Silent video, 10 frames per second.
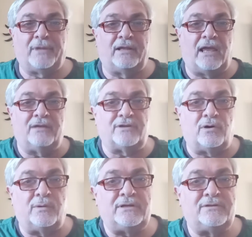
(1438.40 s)
as
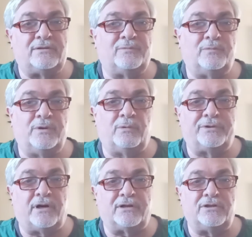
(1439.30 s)
always, we will
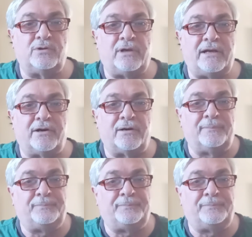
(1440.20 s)
talk to you later.